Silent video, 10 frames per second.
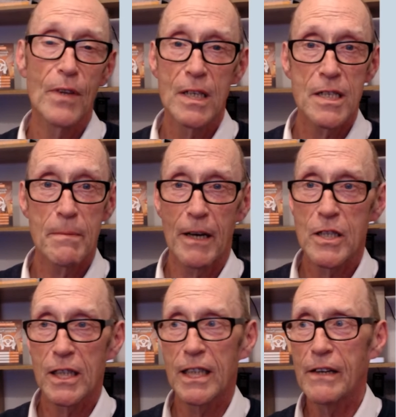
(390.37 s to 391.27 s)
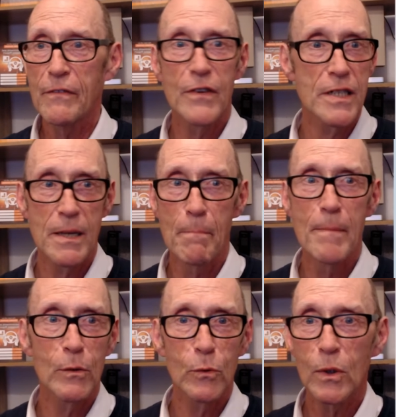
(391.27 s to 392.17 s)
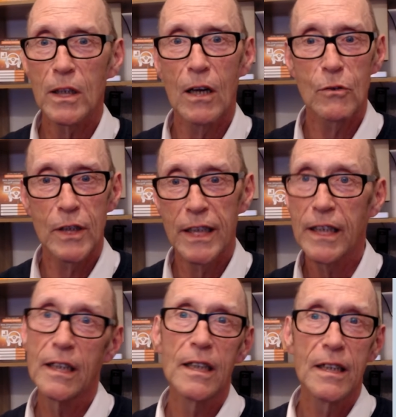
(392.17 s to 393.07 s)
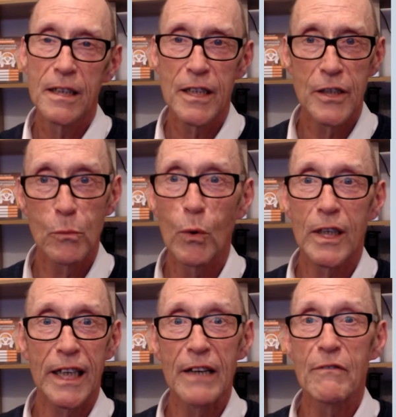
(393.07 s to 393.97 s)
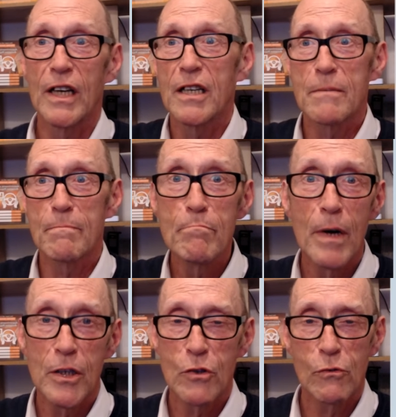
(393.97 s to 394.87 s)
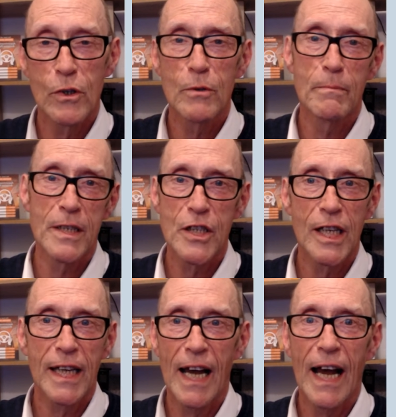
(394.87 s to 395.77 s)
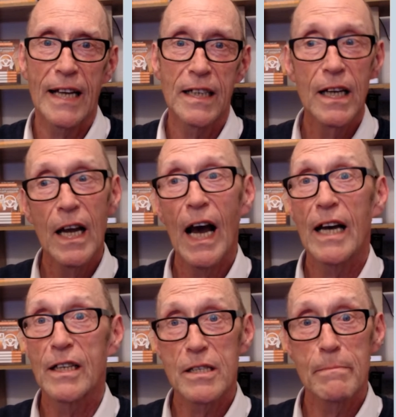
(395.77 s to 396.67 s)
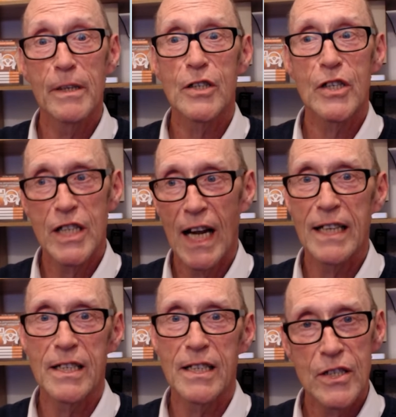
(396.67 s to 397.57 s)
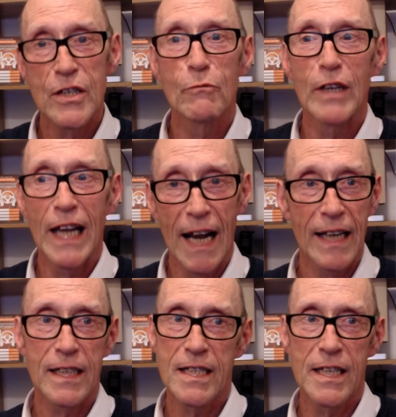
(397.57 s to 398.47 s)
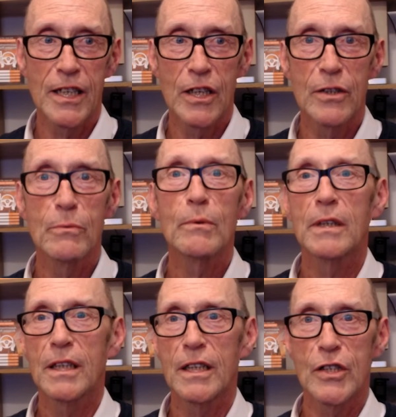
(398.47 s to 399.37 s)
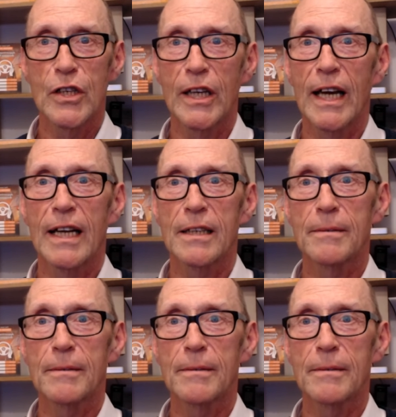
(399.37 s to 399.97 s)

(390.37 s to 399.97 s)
especially if it's a milk lorry, you want to give it as much room as you can and as much chance to react to you as you can.